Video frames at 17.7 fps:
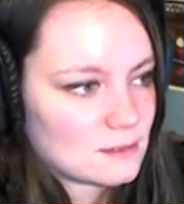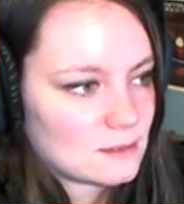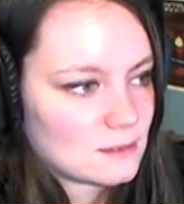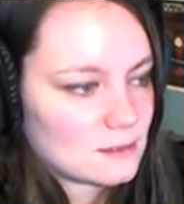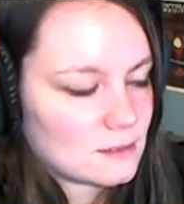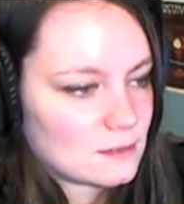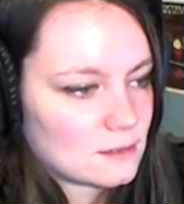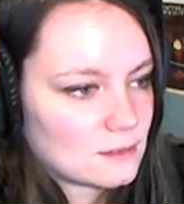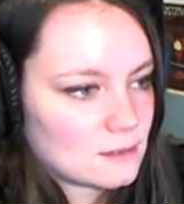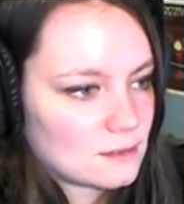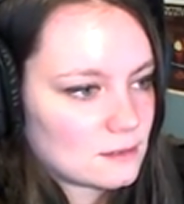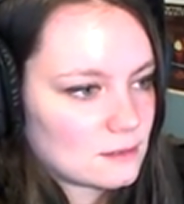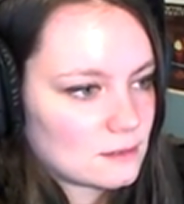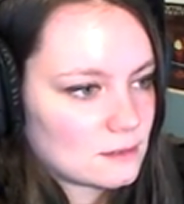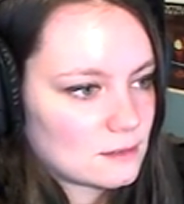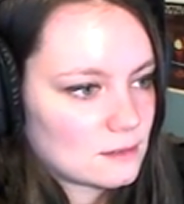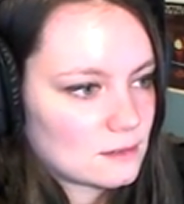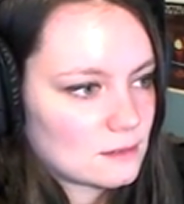
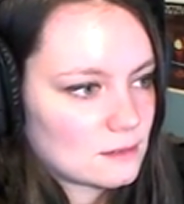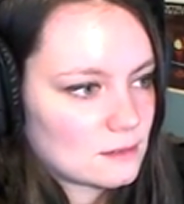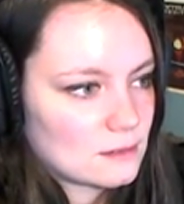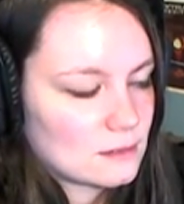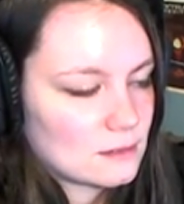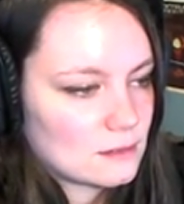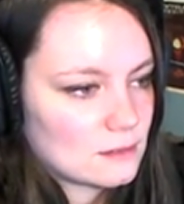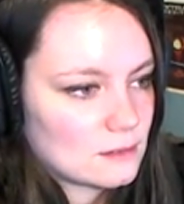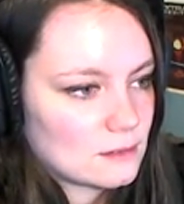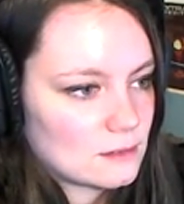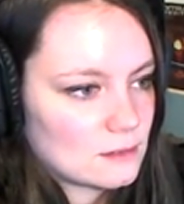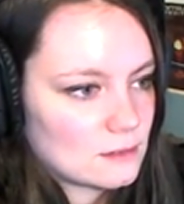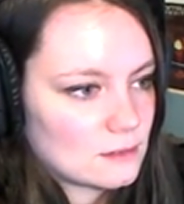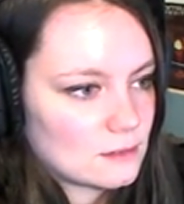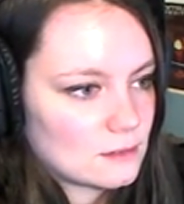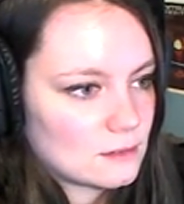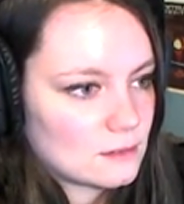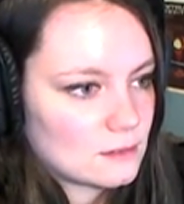
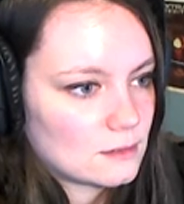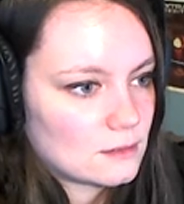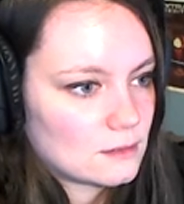Nothing is said.